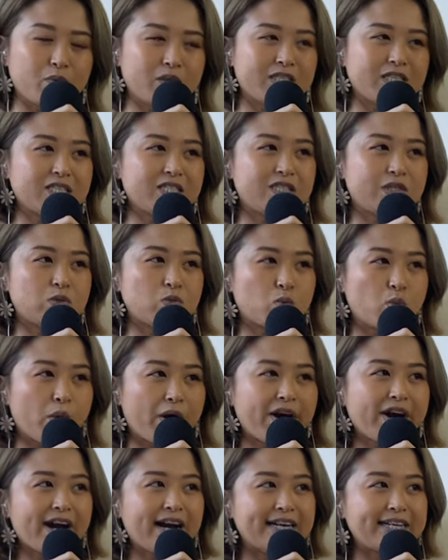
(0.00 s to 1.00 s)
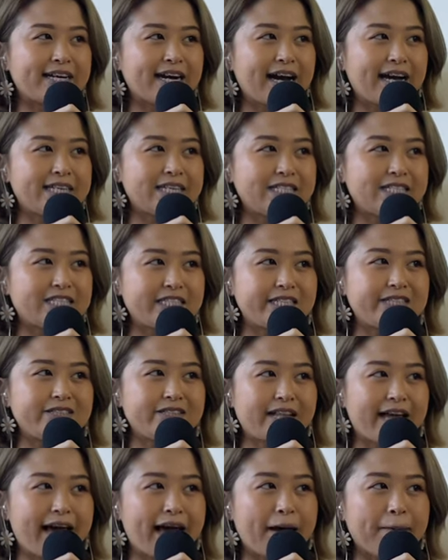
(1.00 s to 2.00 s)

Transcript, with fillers: which is where I kind of still